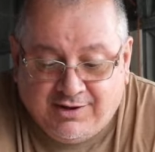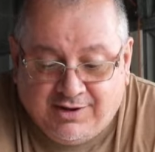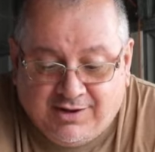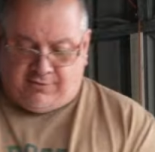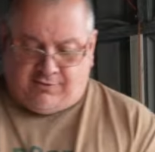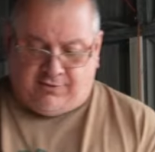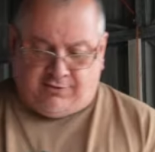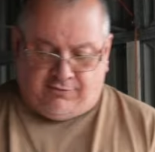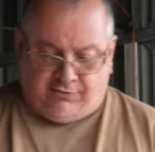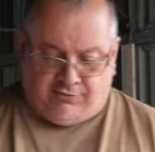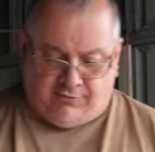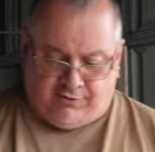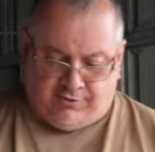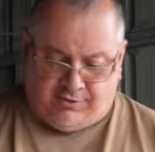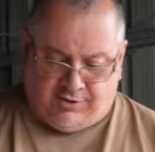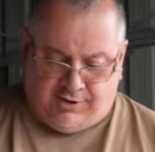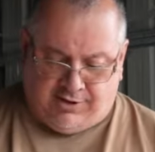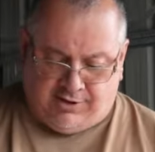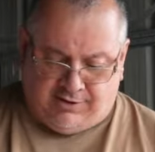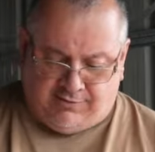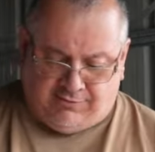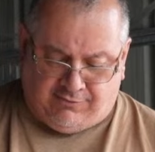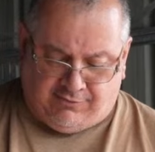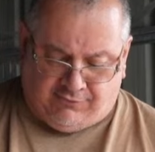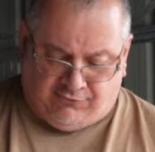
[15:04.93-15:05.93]
I do
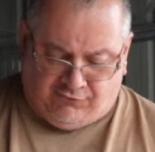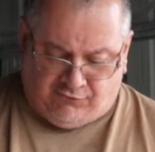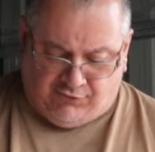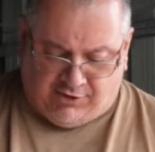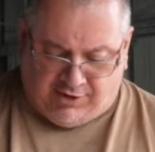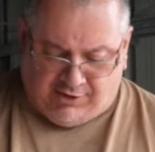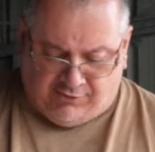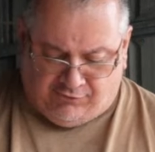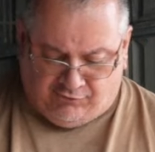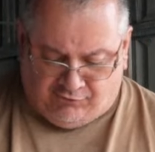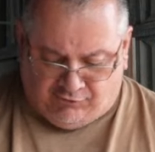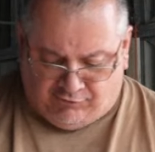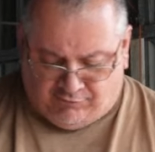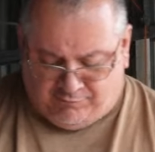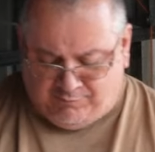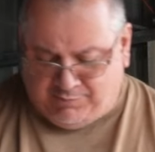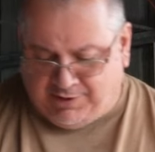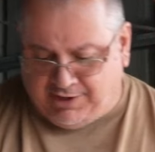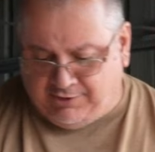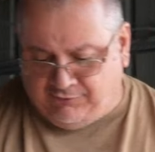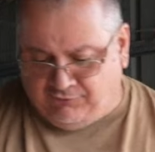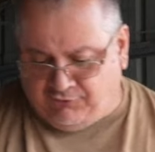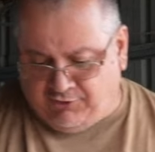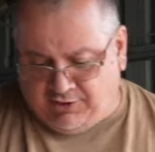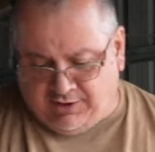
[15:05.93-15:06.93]
need to charge this
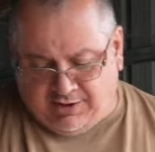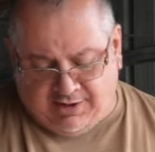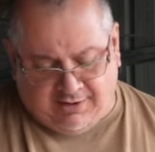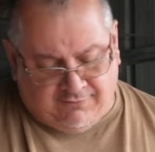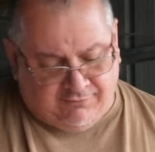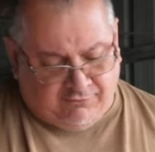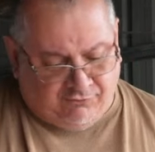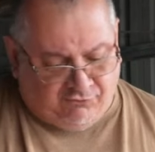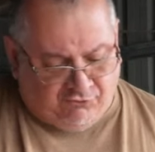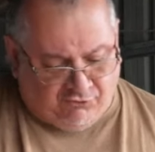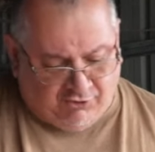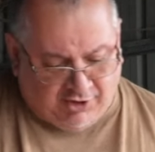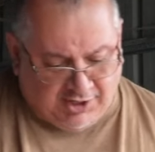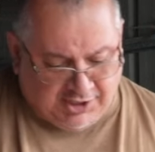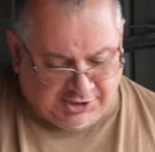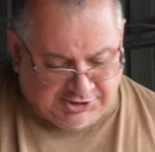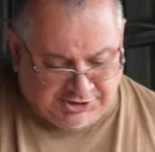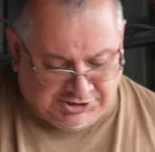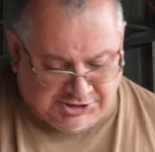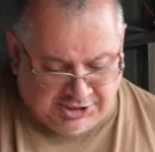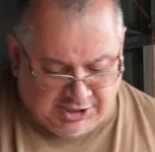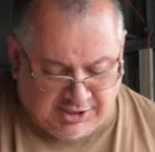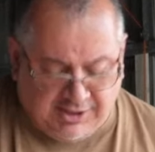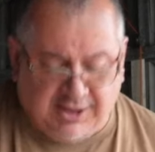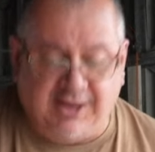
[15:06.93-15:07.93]
battery. I haven't
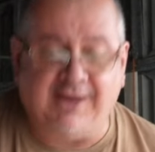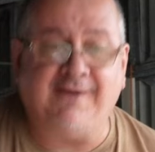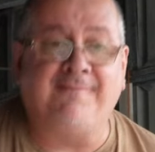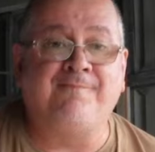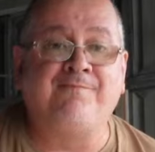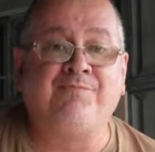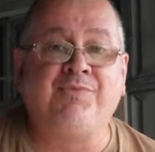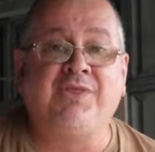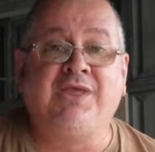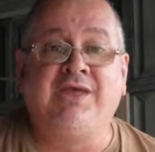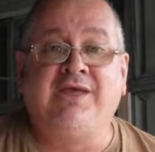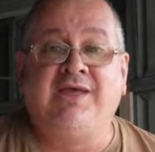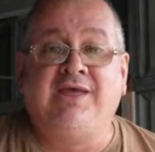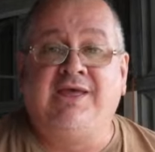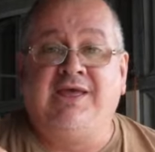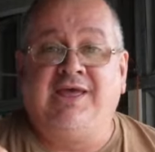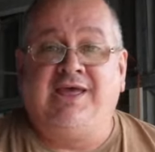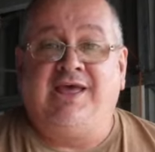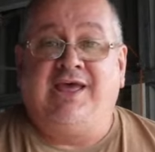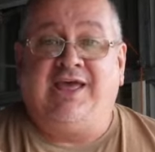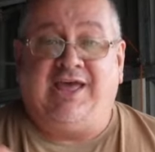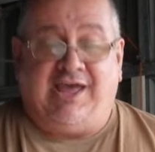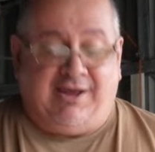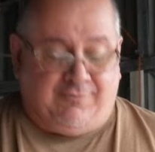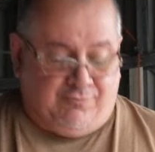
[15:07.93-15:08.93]
charged it yet,
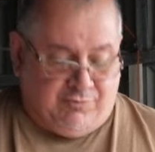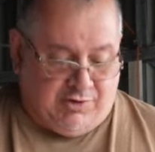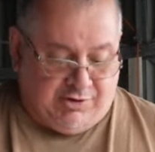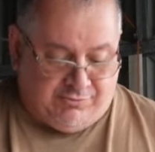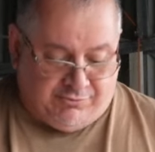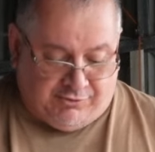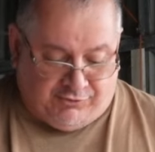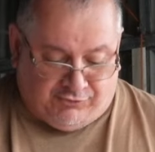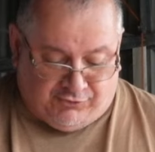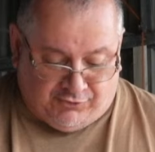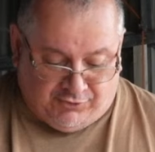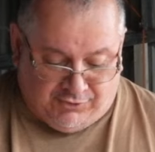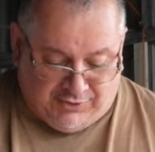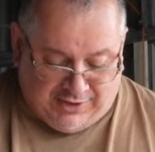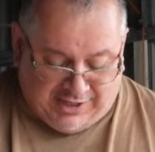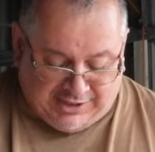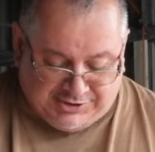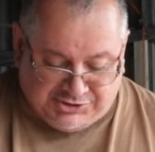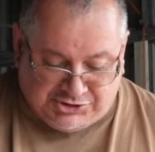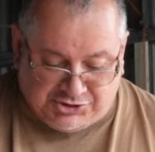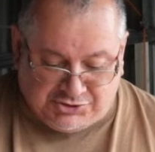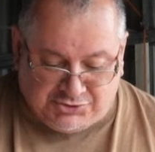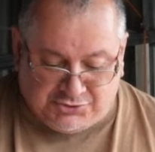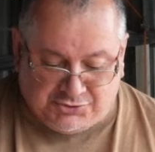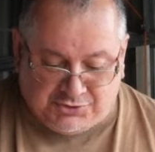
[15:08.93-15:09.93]
and we will do that
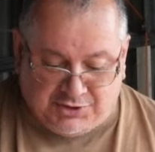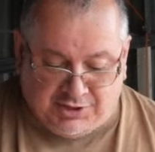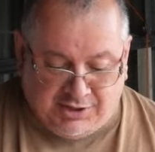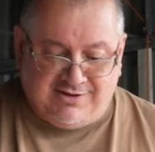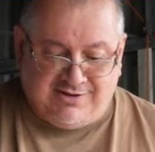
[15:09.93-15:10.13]
shortly.